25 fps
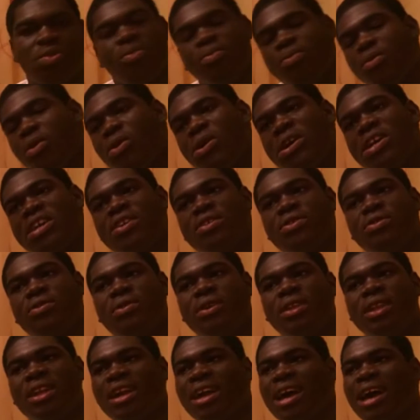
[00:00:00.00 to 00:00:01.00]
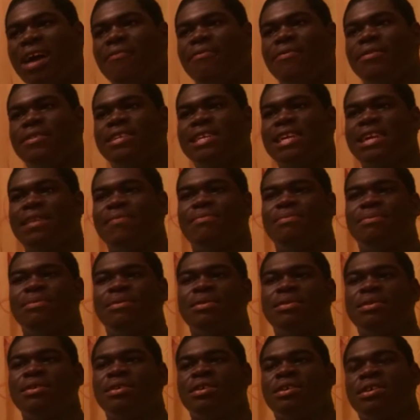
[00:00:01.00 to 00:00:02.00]
But what you do with the gaffer tape,
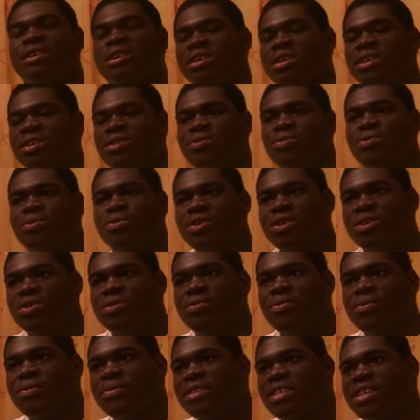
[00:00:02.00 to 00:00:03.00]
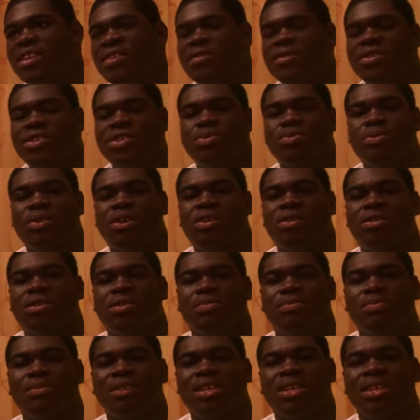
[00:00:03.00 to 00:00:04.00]
you tear a small
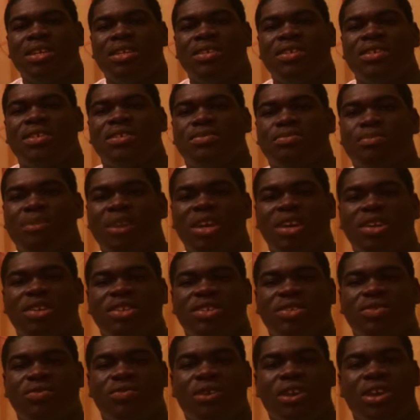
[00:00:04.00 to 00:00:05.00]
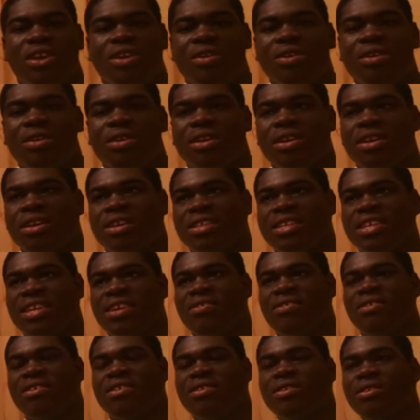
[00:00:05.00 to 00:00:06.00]
piece, make a square,
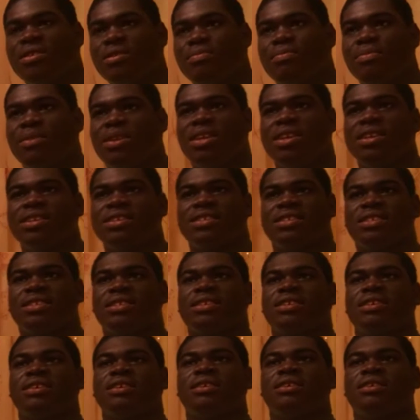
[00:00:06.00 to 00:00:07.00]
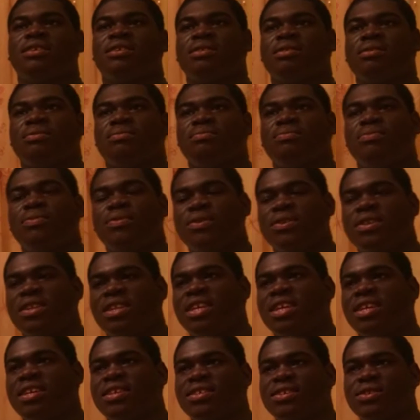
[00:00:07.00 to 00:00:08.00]
tear another piece, put
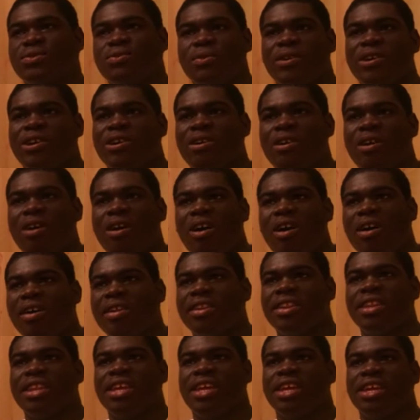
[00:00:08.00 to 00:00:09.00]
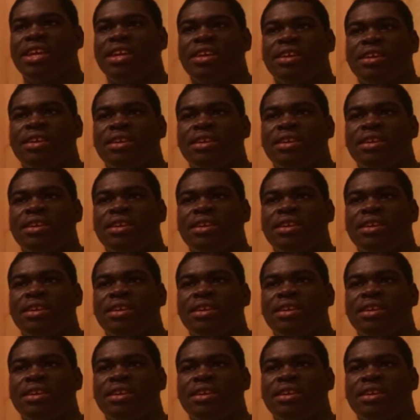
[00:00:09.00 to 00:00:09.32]
the square on the